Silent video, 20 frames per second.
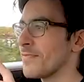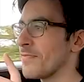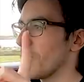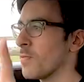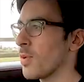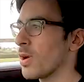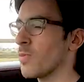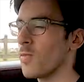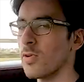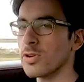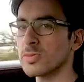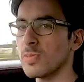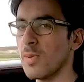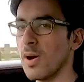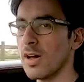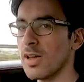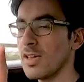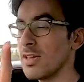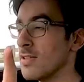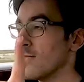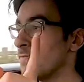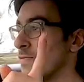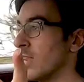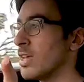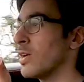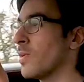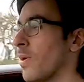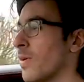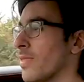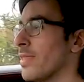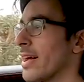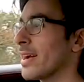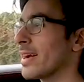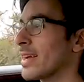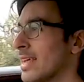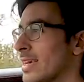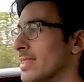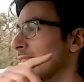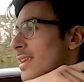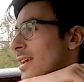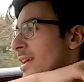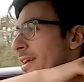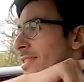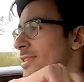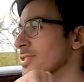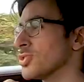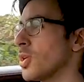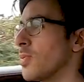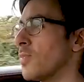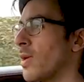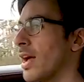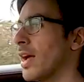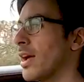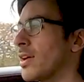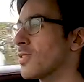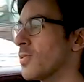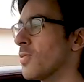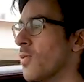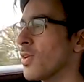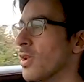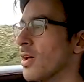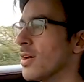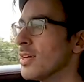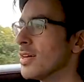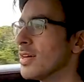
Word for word: if you want to watch my video on that, click the link in the top right-hand corner.